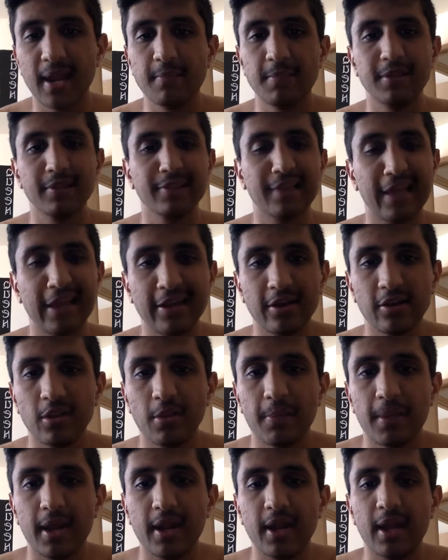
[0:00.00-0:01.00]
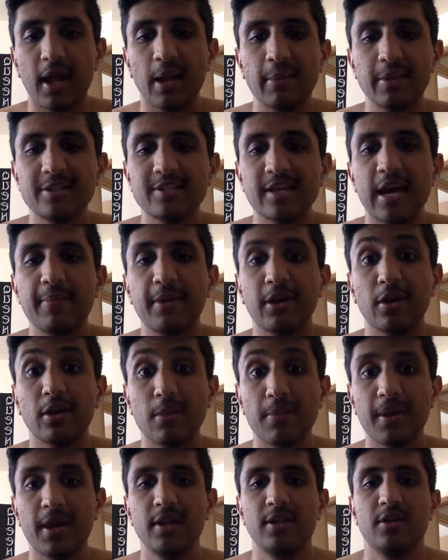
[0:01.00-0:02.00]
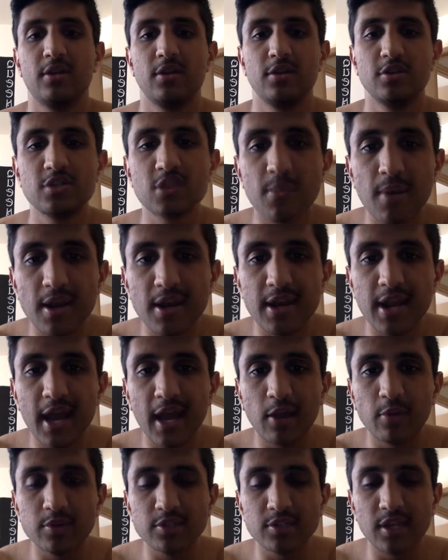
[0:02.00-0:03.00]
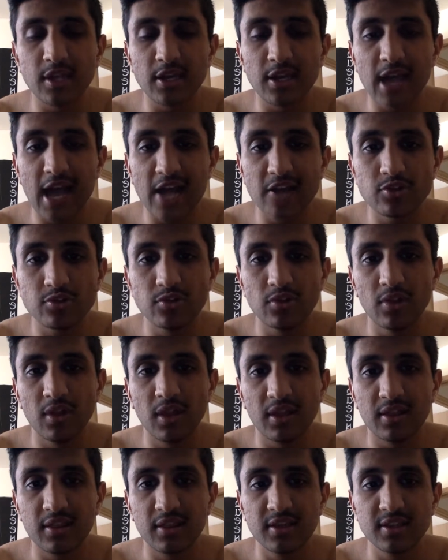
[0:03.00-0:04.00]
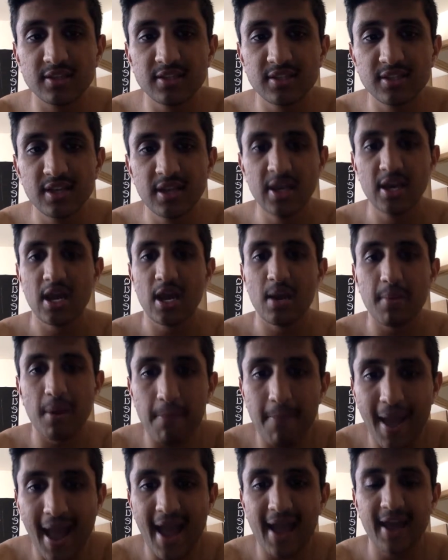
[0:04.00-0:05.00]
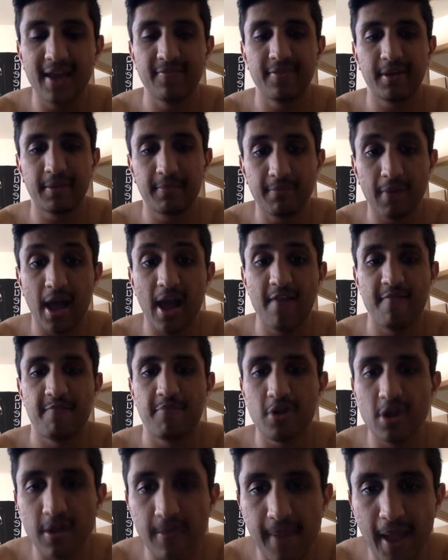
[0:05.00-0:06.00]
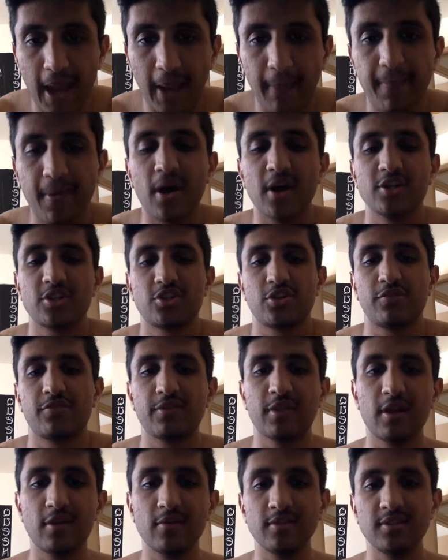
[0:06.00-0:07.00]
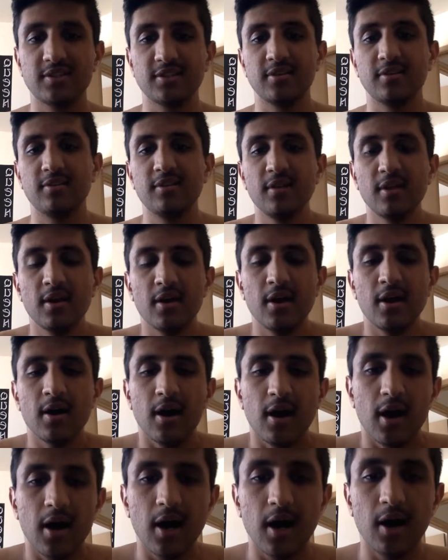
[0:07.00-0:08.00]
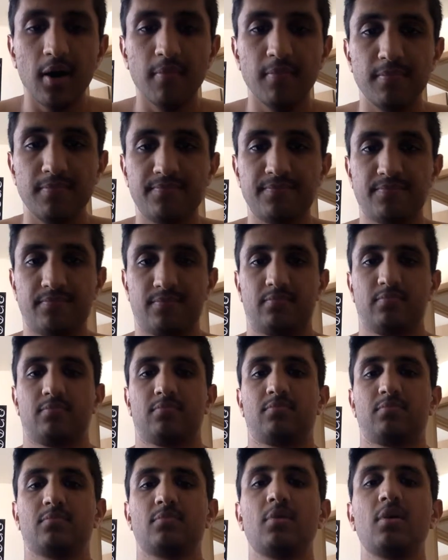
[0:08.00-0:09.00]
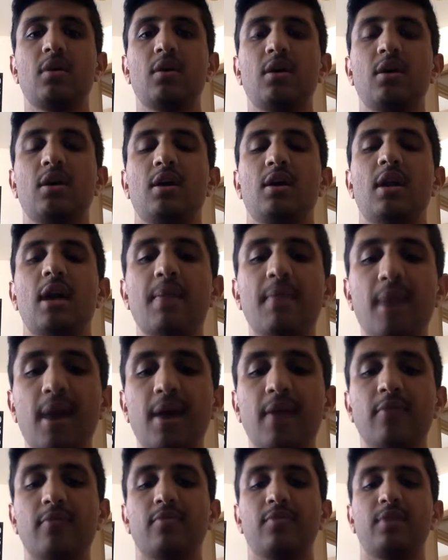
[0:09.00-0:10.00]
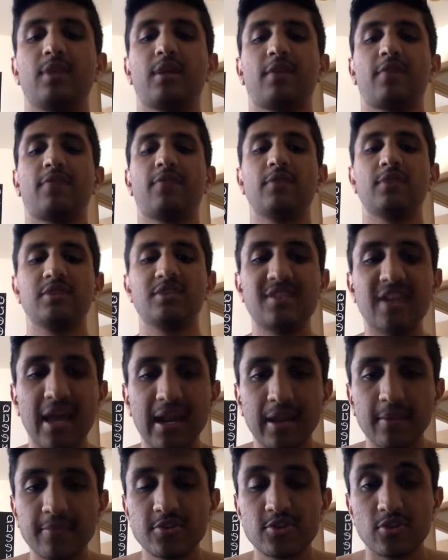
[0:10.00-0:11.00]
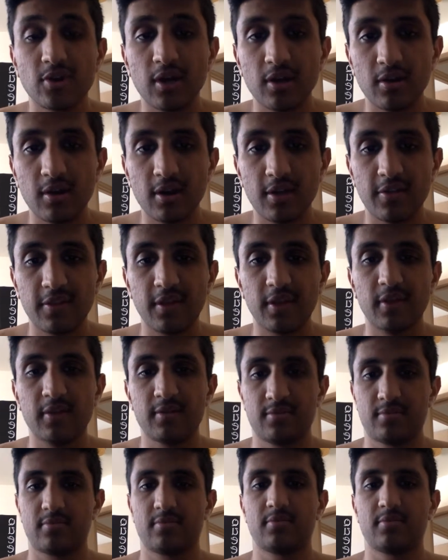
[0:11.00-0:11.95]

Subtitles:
I'd be laying on the bed and I'd be typing on the bed. So my neck was like naturally like this. My back, I have pretty bad posture for that reason. And I don't really like fully stand up straight or anything.